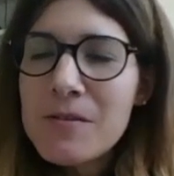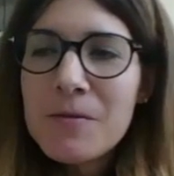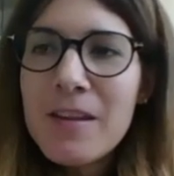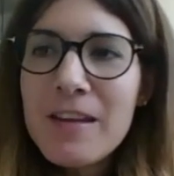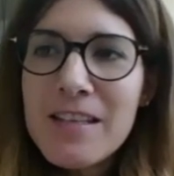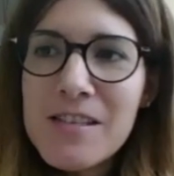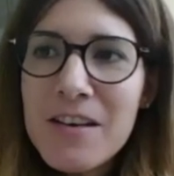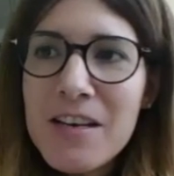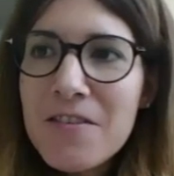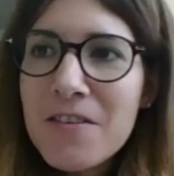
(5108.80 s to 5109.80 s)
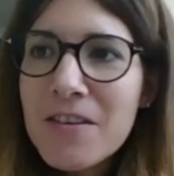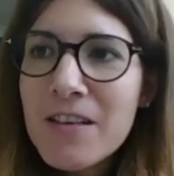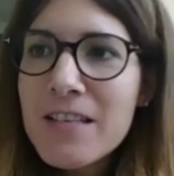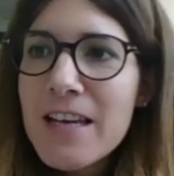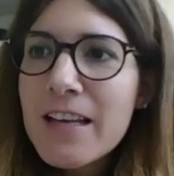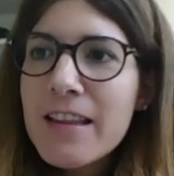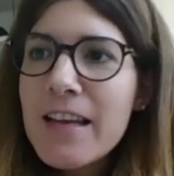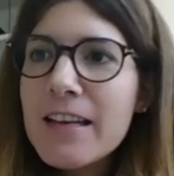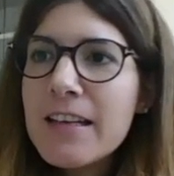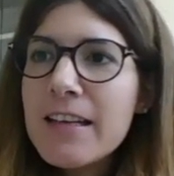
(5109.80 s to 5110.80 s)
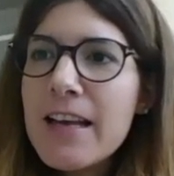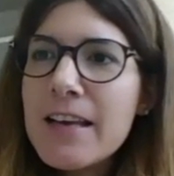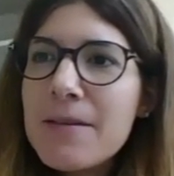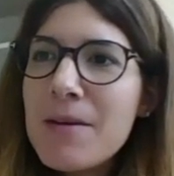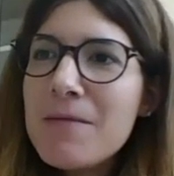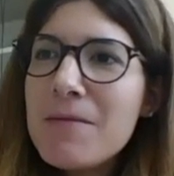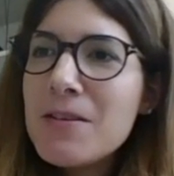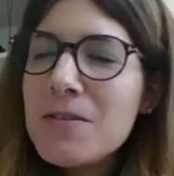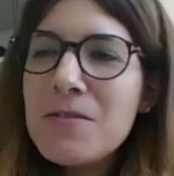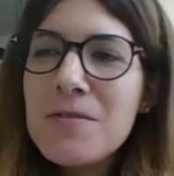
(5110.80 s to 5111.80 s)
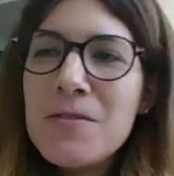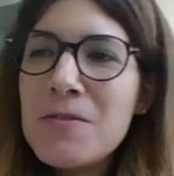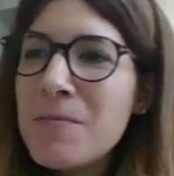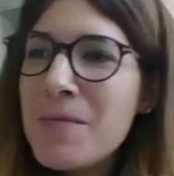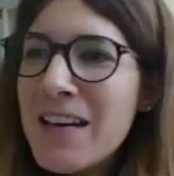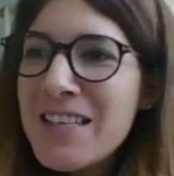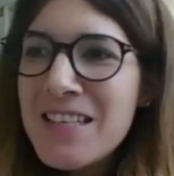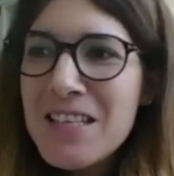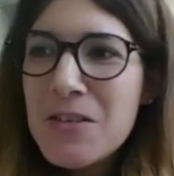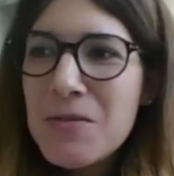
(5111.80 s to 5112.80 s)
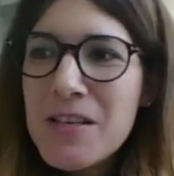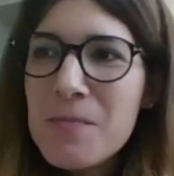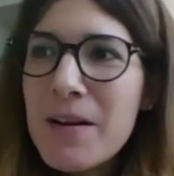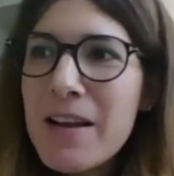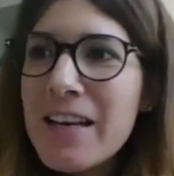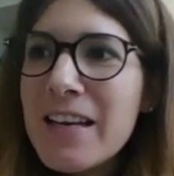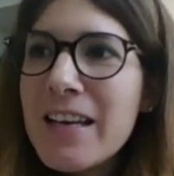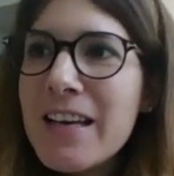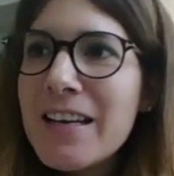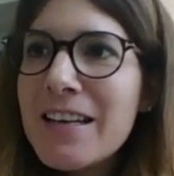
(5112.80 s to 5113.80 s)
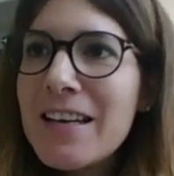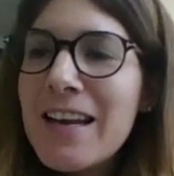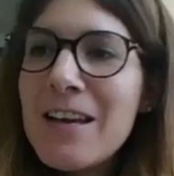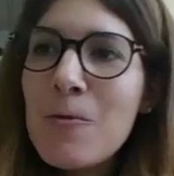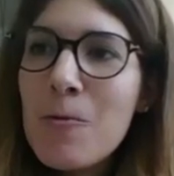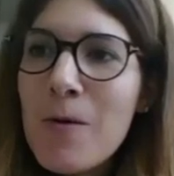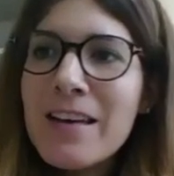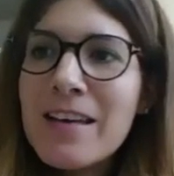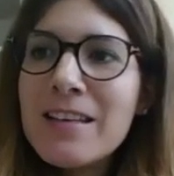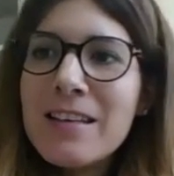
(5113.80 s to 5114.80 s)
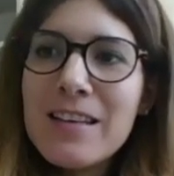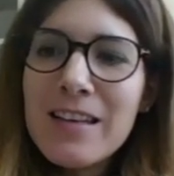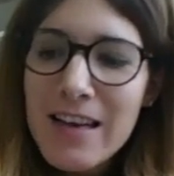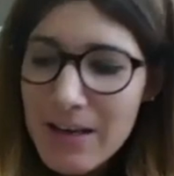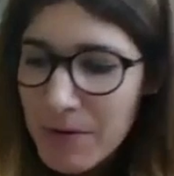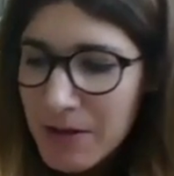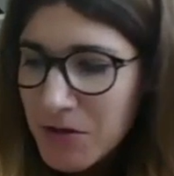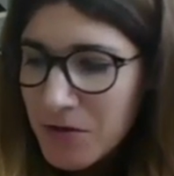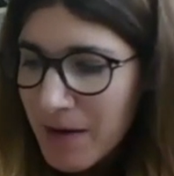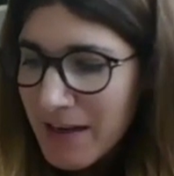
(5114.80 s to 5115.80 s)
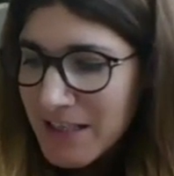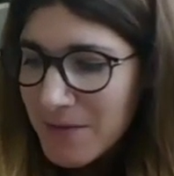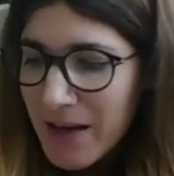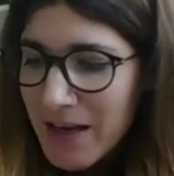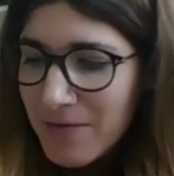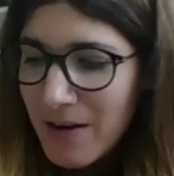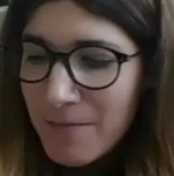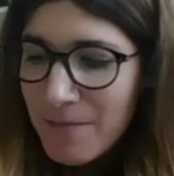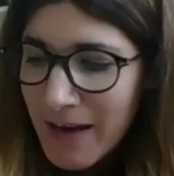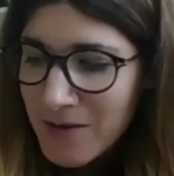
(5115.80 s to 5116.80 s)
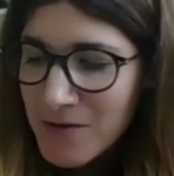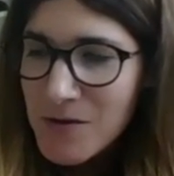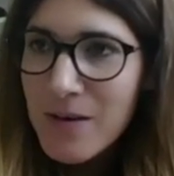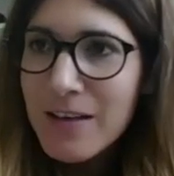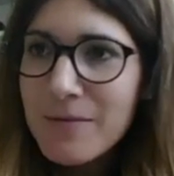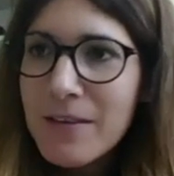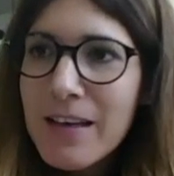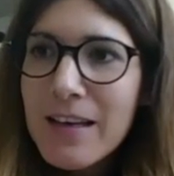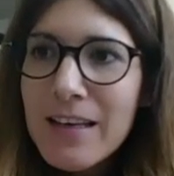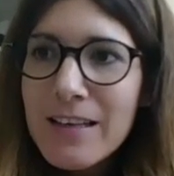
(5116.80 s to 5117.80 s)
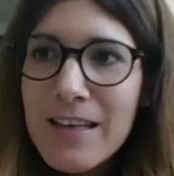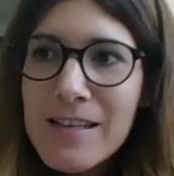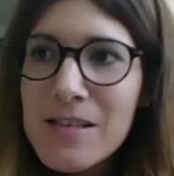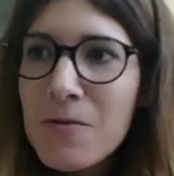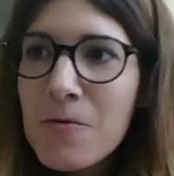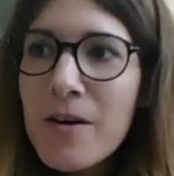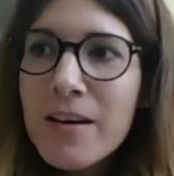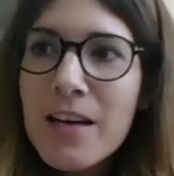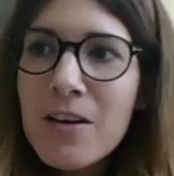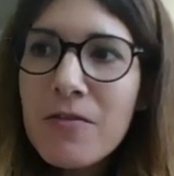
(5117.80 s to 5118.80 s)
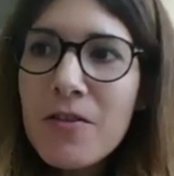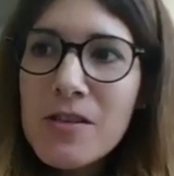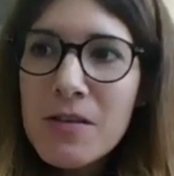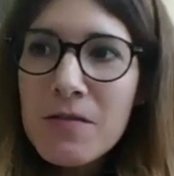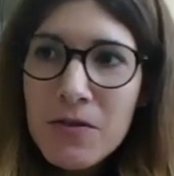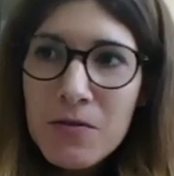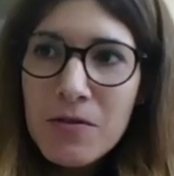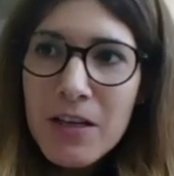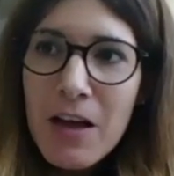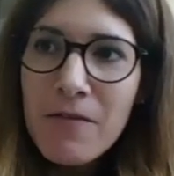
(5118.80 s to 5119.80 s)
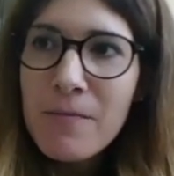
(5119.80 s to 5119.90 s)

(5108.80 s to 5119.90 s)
Whether it's clear or not. Then, like, maybe you might need to explain again, like, why, like, when you multiply it by -1, it doesn't work. Like, of course, if you would have